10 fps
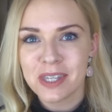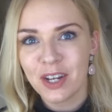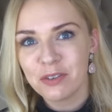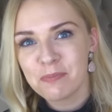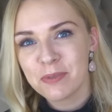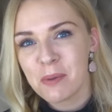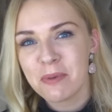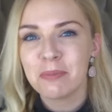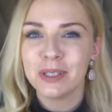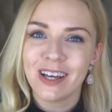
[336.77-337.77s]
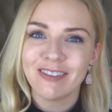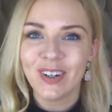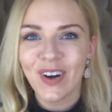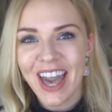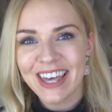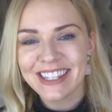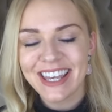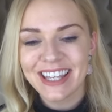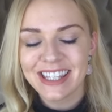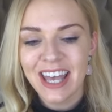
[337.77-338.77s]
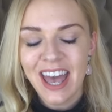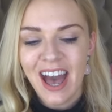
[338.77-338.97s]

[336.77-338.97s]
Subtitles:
I know some people love it or hate it,